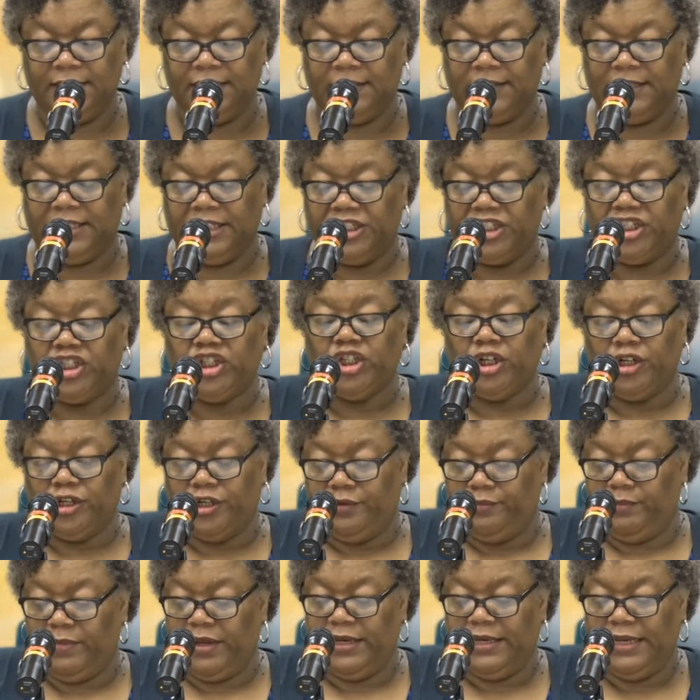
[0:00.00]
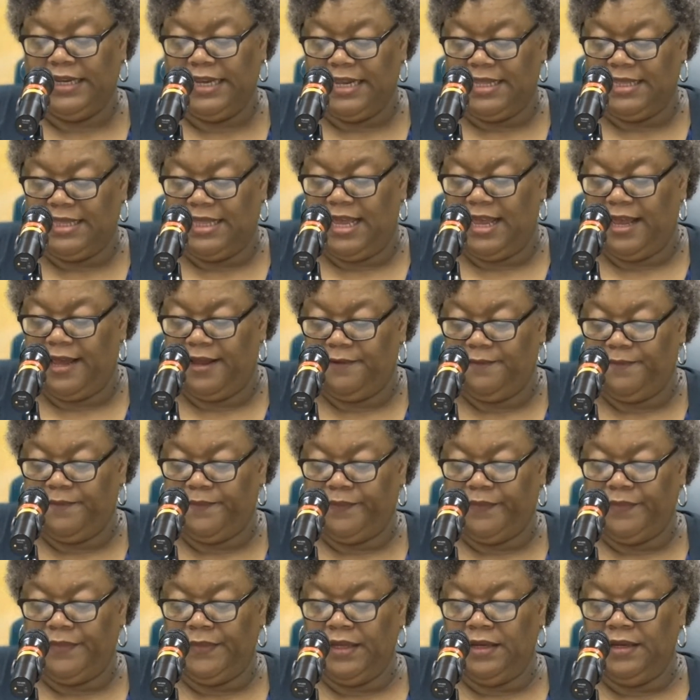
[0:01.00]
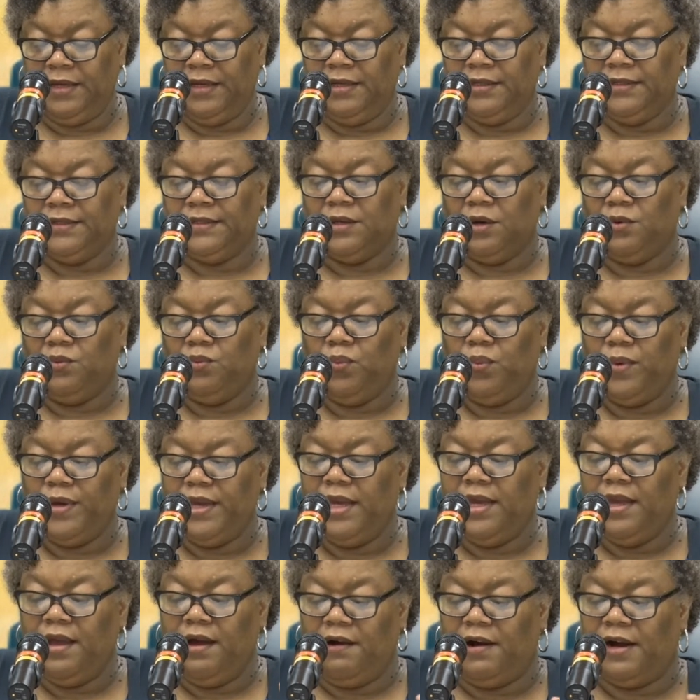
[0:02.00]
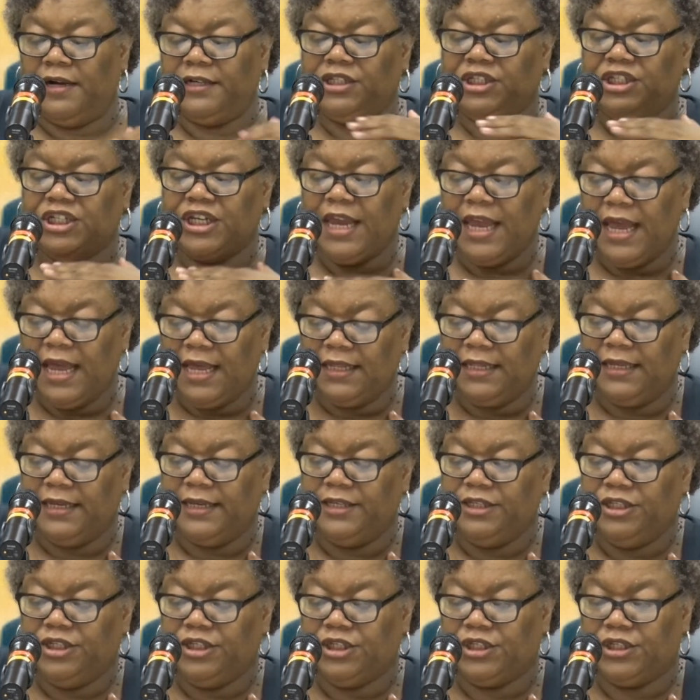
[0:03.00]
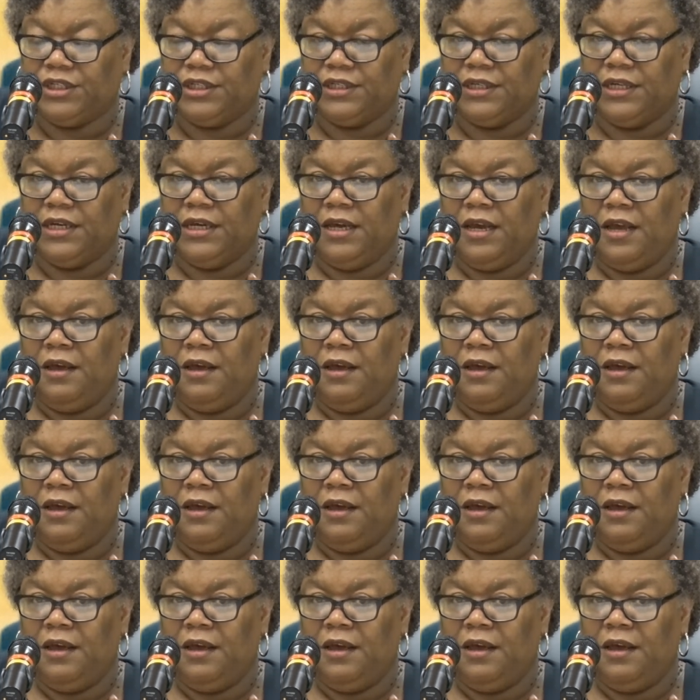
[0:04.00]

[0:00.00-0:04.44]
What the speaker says: discernment in that. So we are challenged